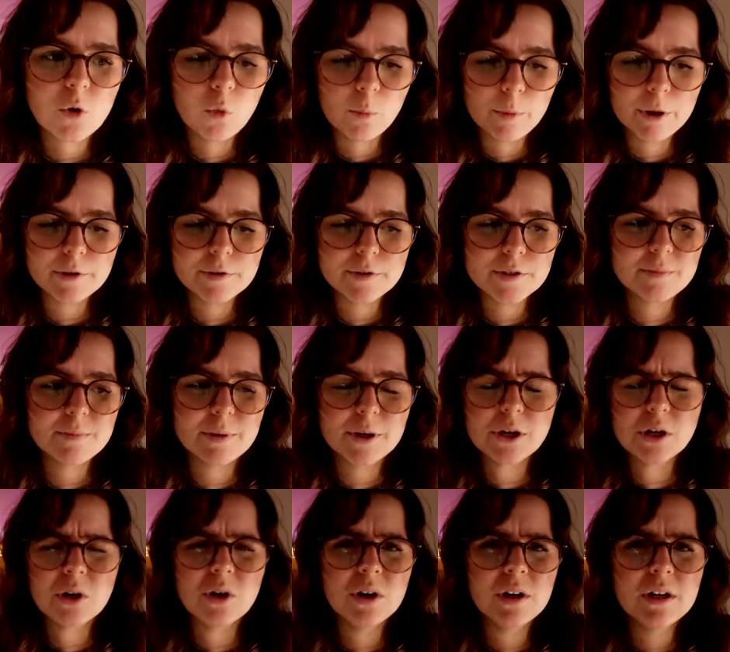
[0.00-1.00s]
almost, but
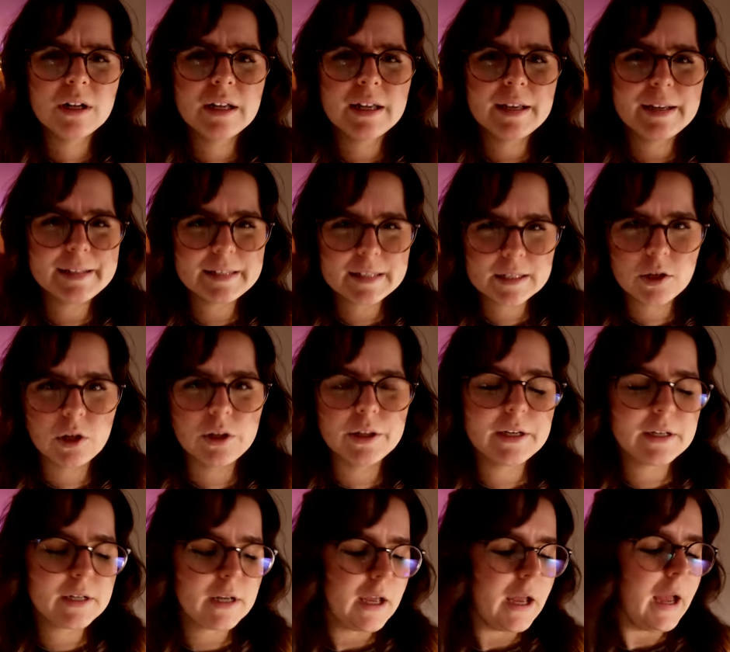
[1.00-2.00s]
not. It's
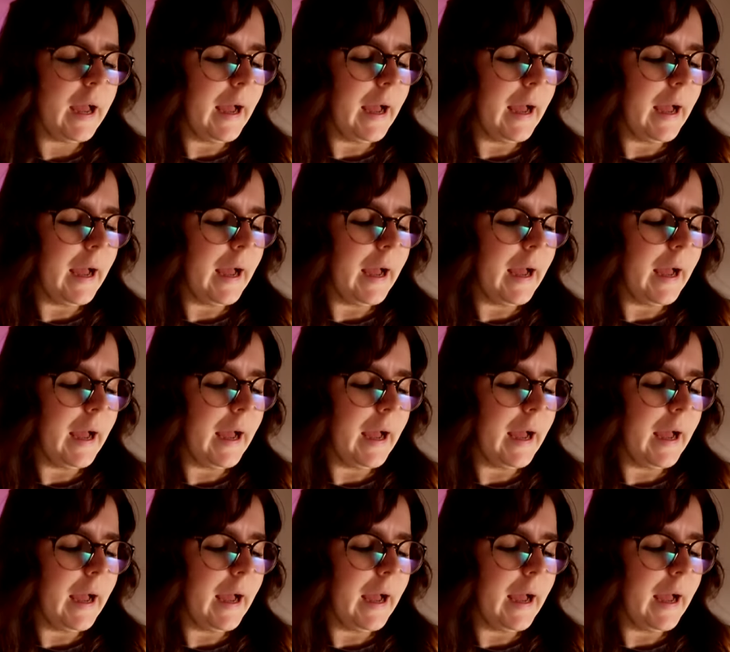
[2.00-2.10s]
solid.